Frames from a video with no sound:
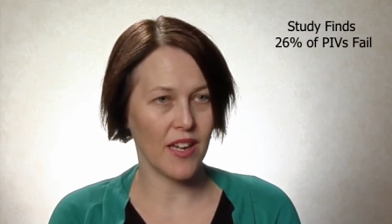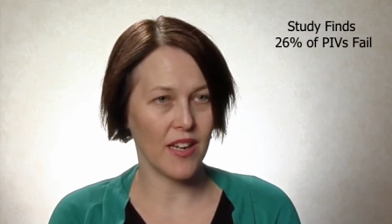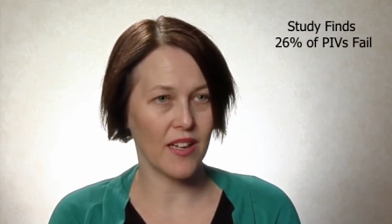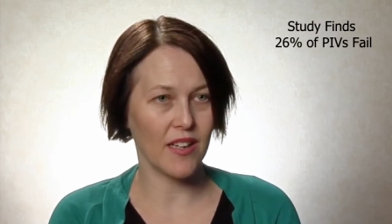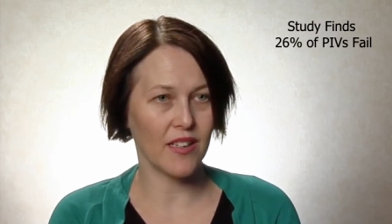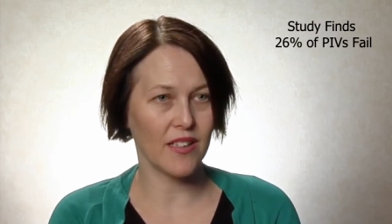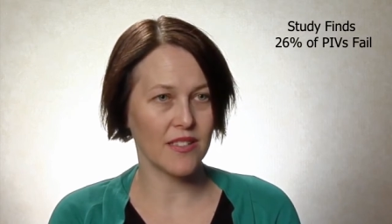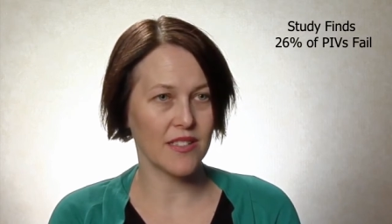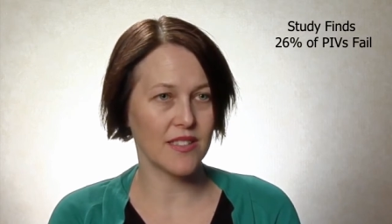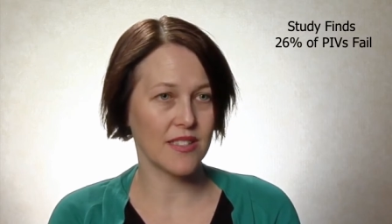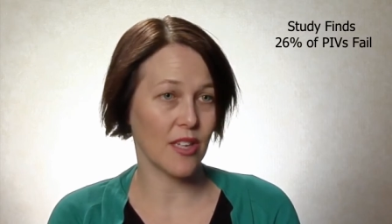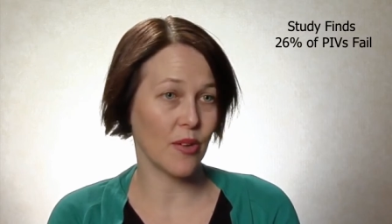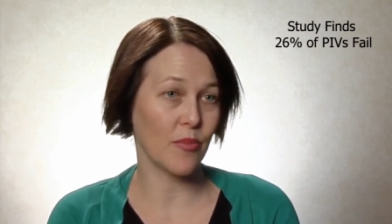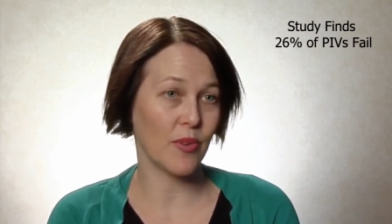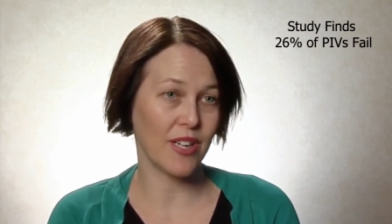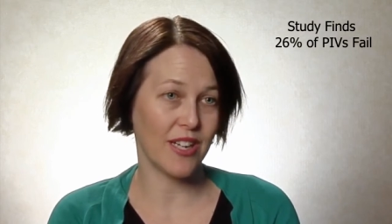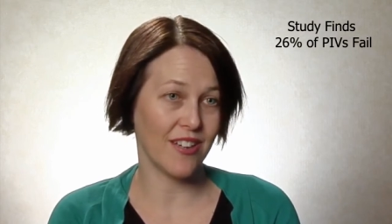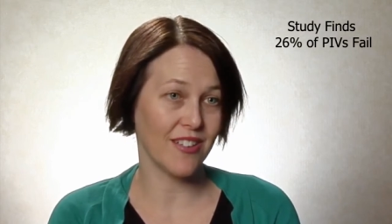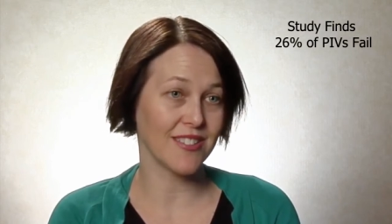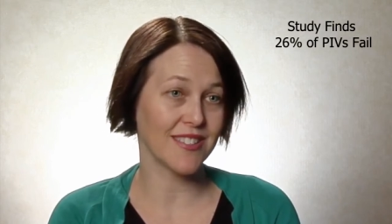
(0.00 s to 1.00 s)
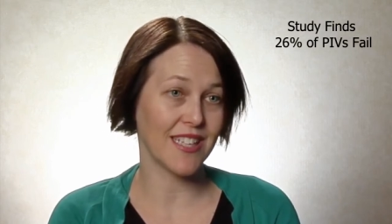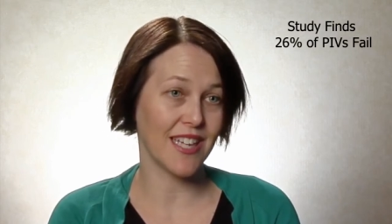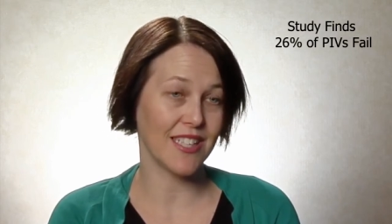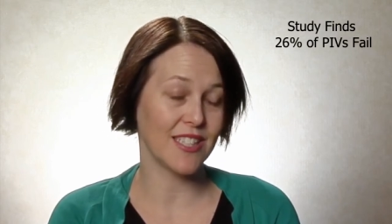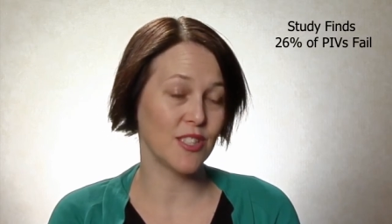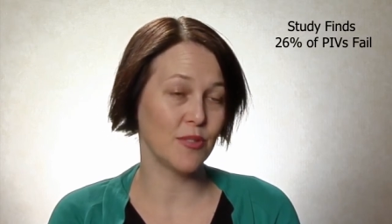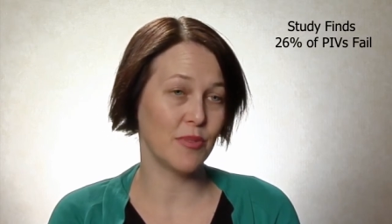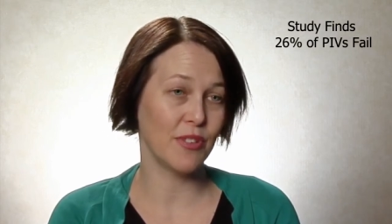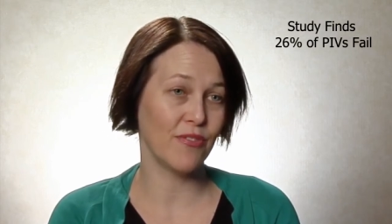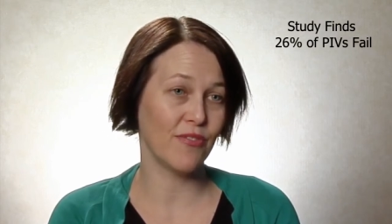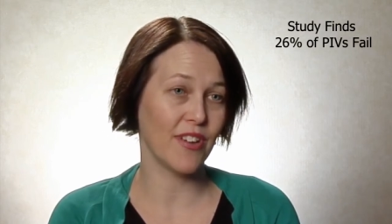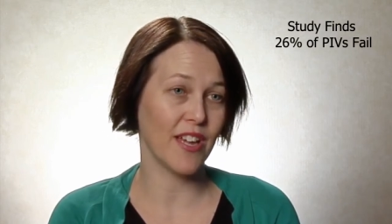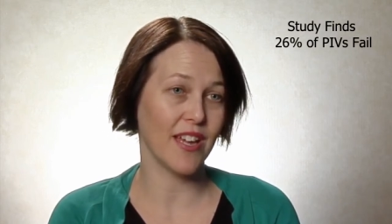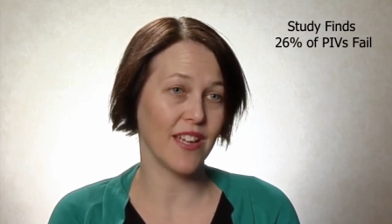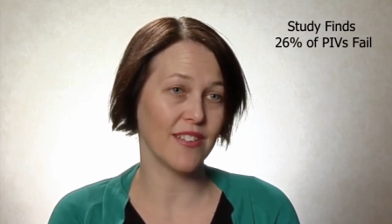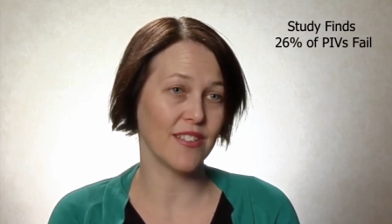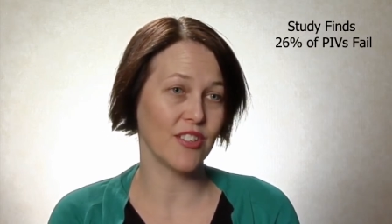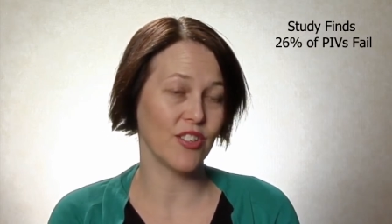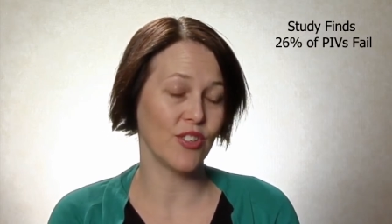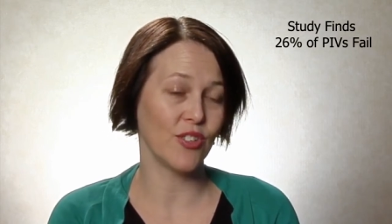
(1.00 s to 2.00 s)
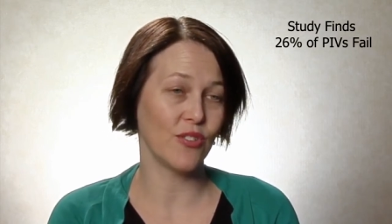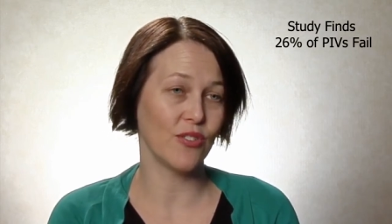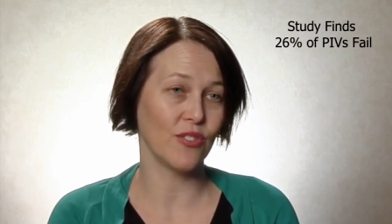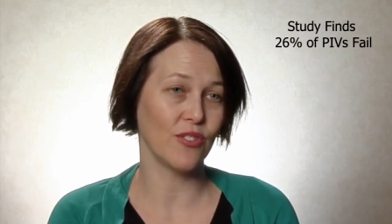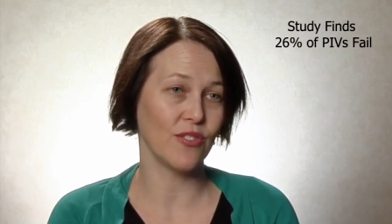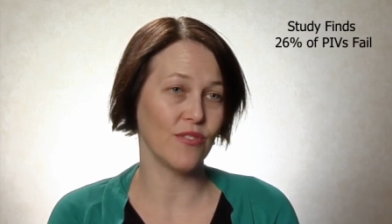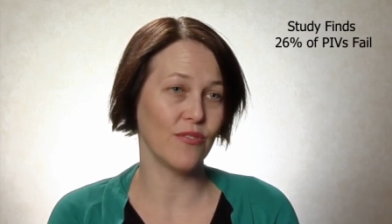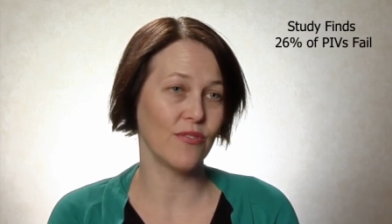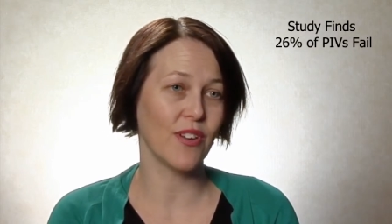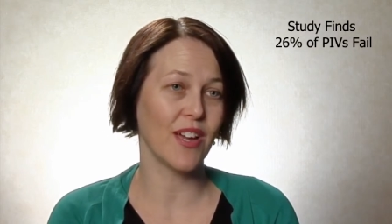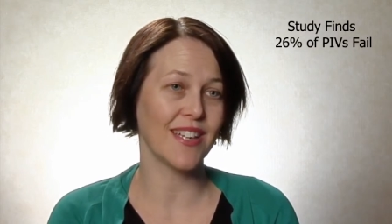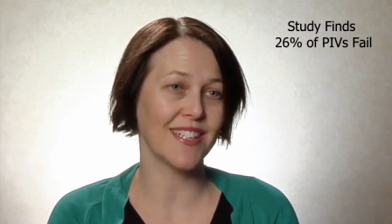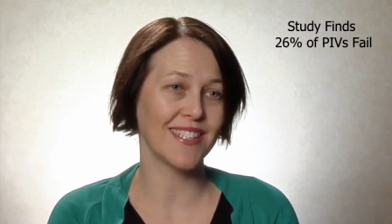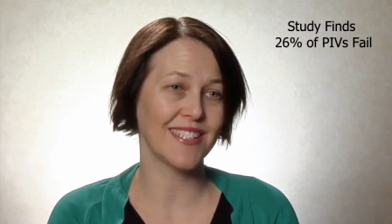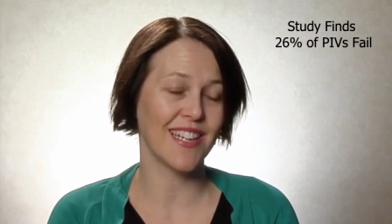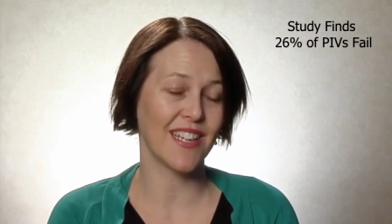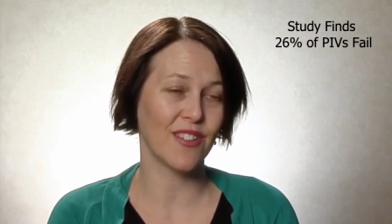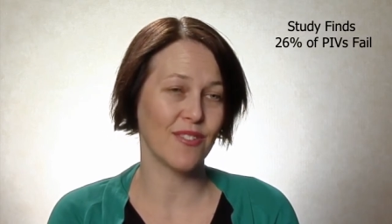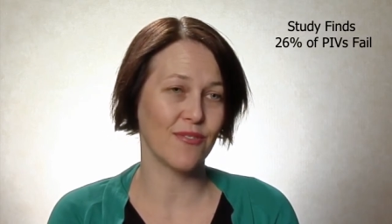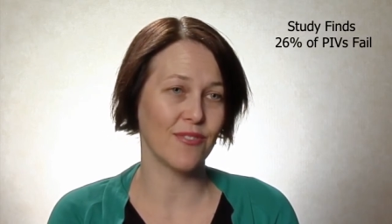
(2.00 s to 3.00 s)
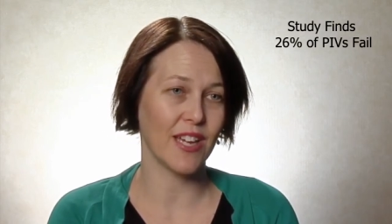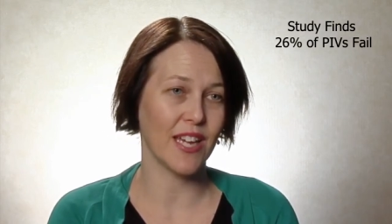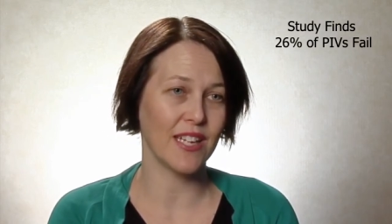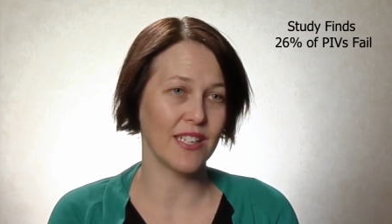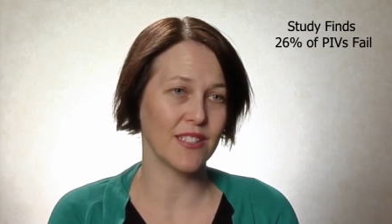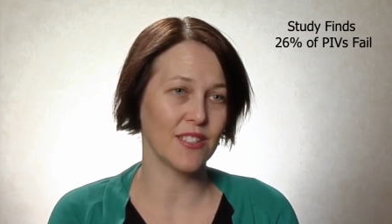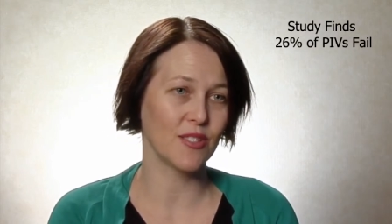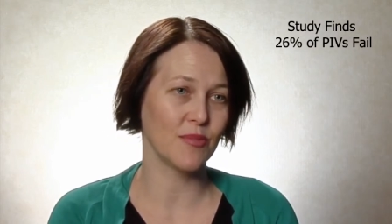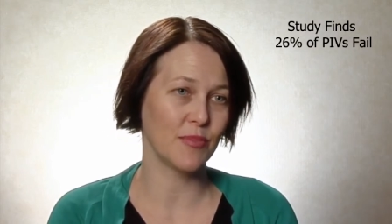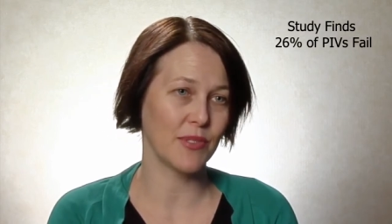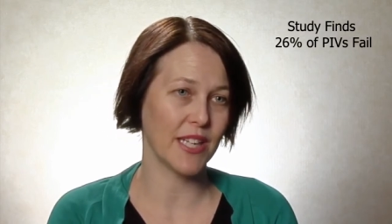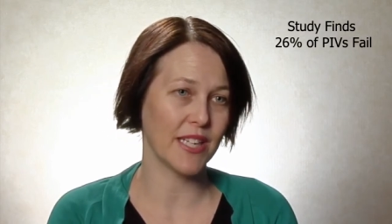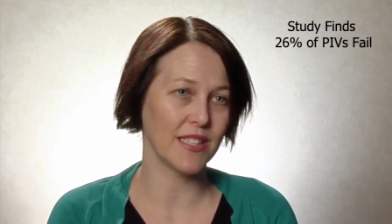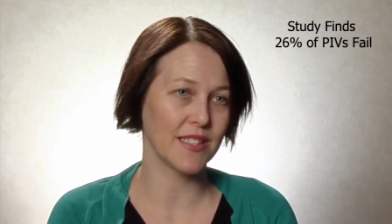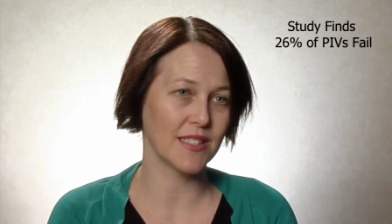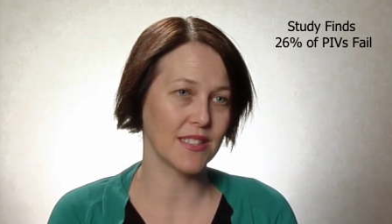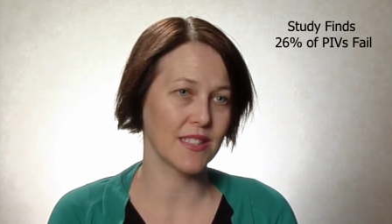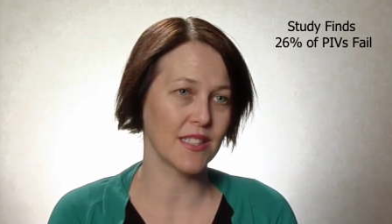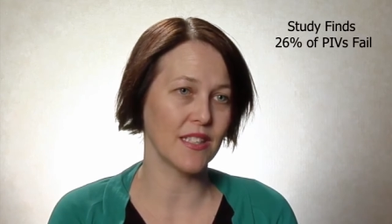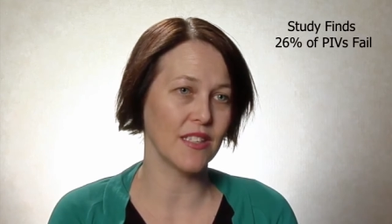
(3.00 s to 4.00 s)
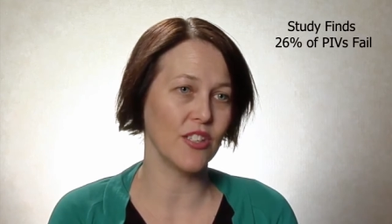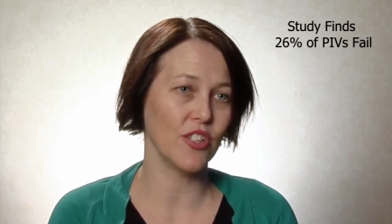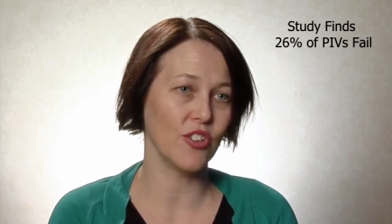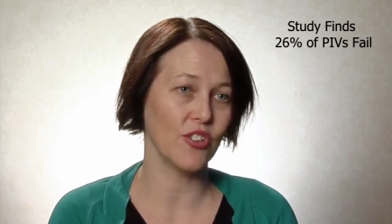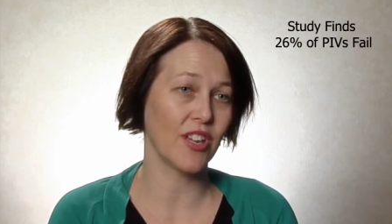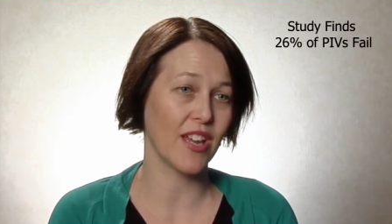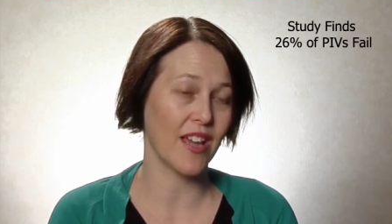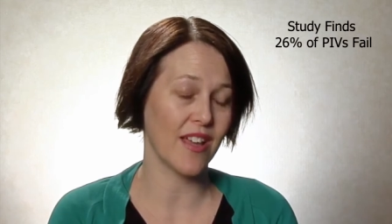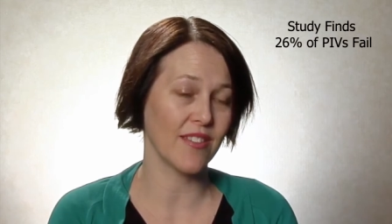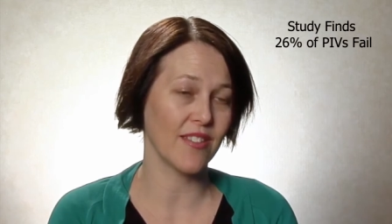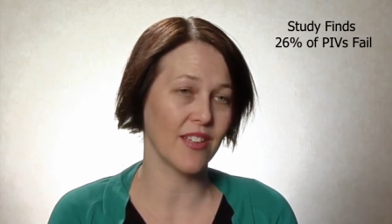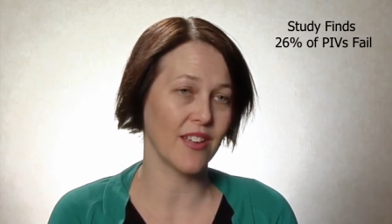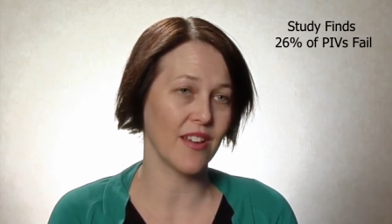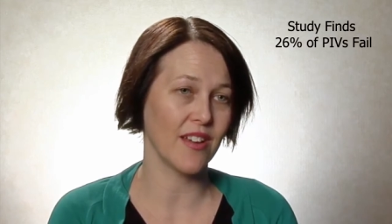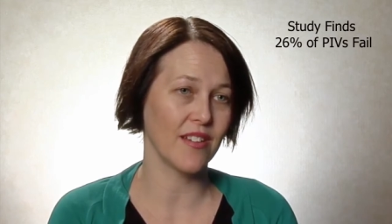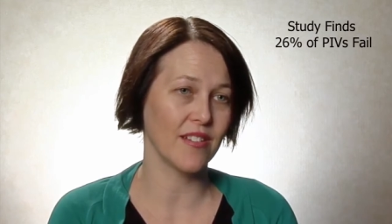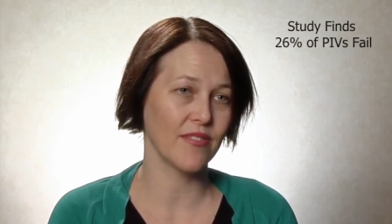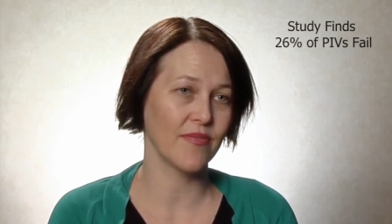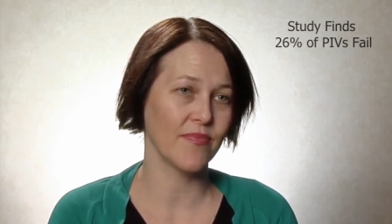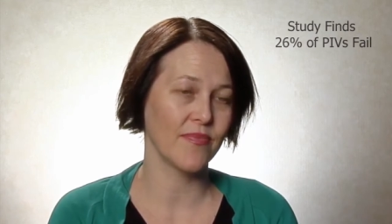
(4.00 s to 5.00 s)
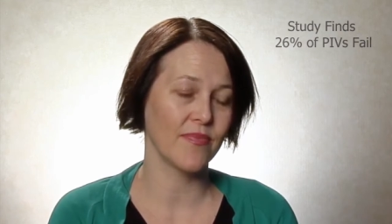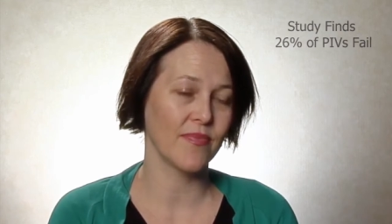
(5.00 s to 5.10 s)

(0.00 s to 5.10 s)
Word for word: and someone else had to be found who could find another vein to place a new catheter.